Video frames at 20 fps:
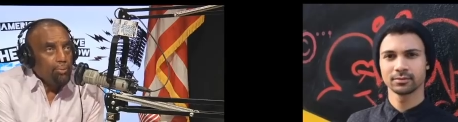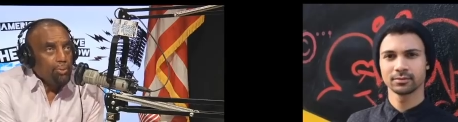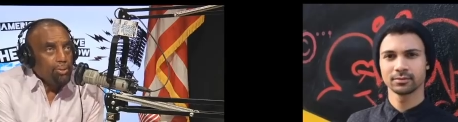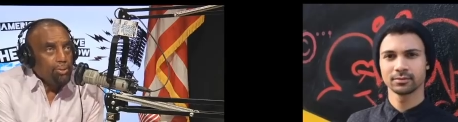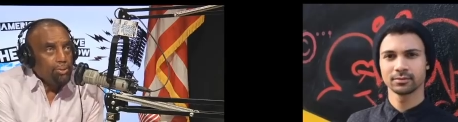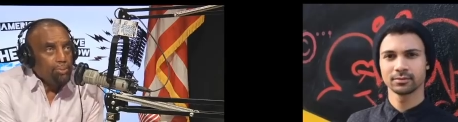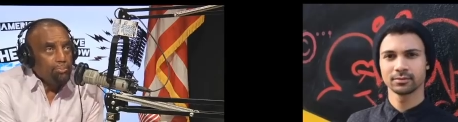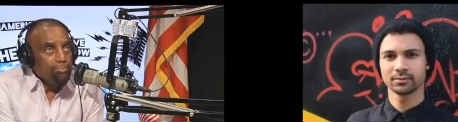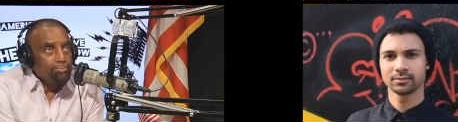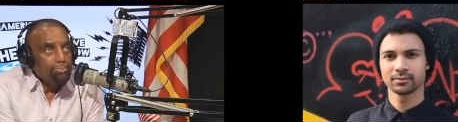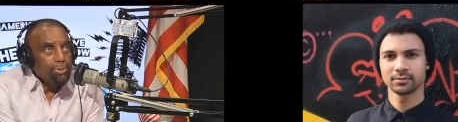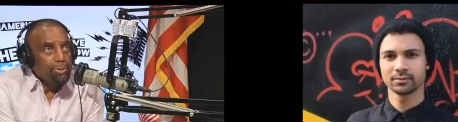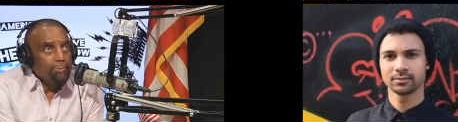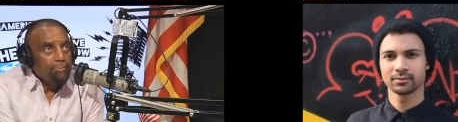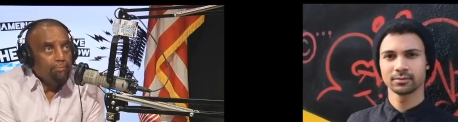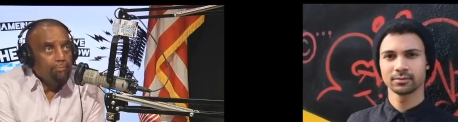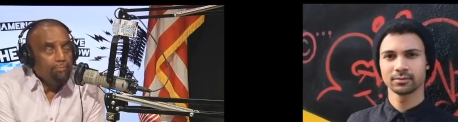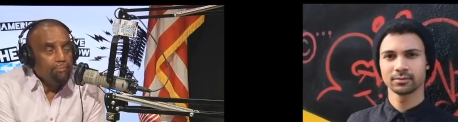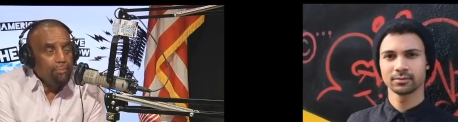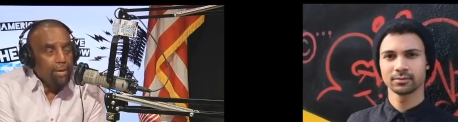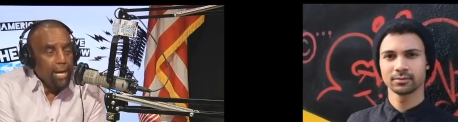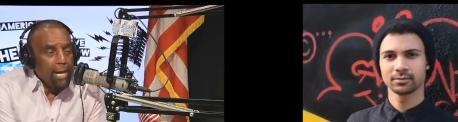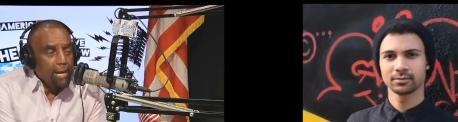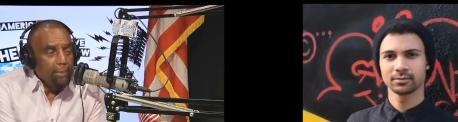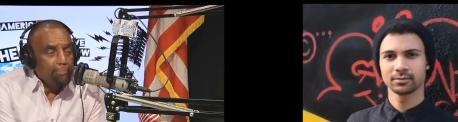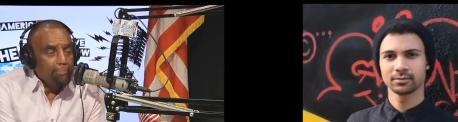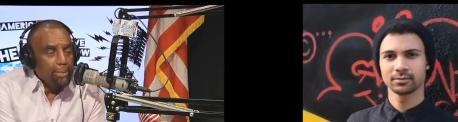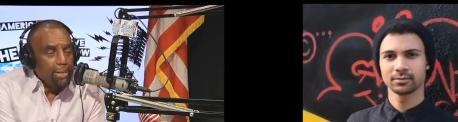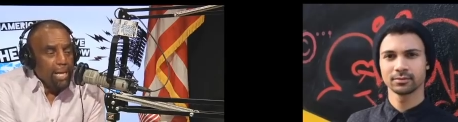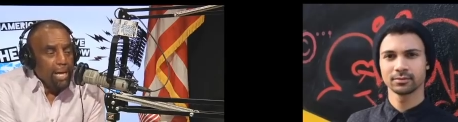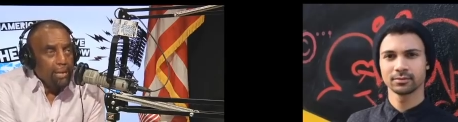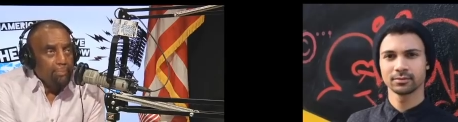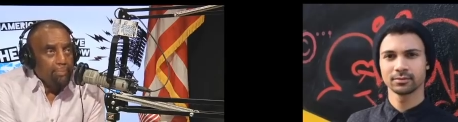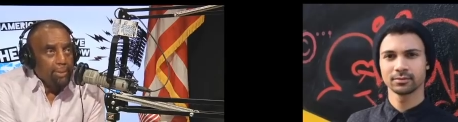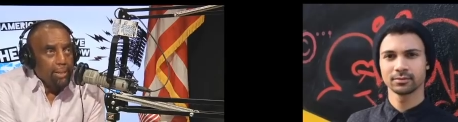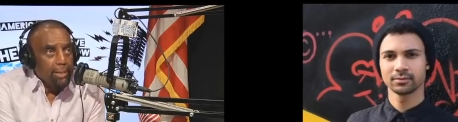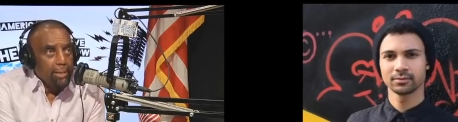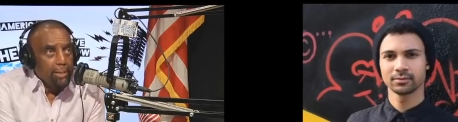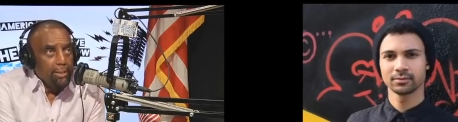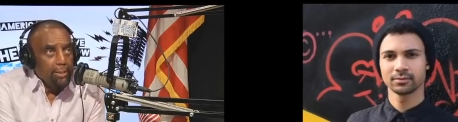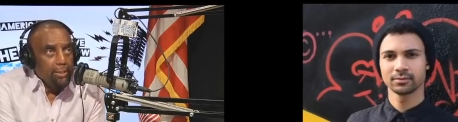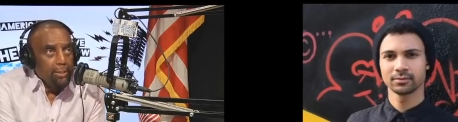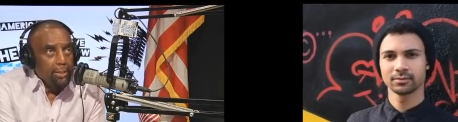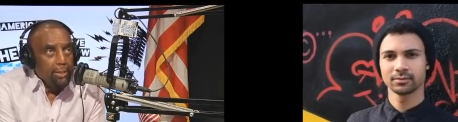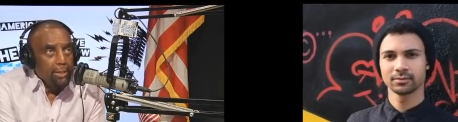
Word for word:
Speaker 1: was a big fat black man,